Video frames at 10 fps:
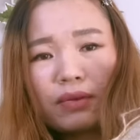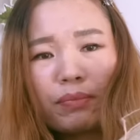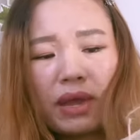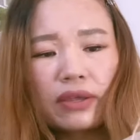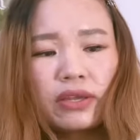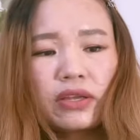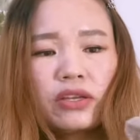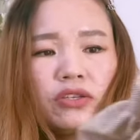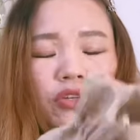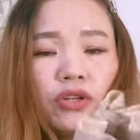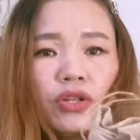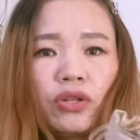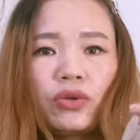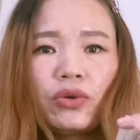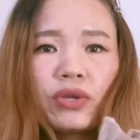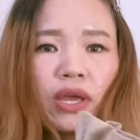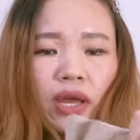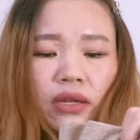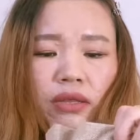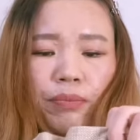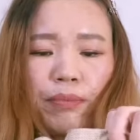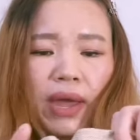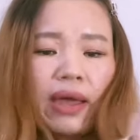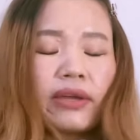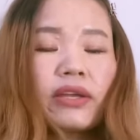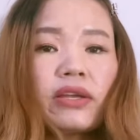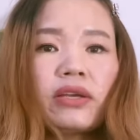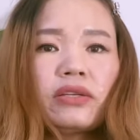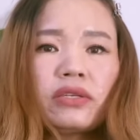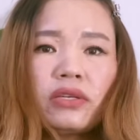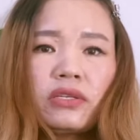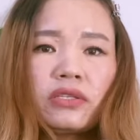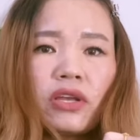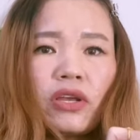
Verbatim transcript: the package. Look at the package. It's an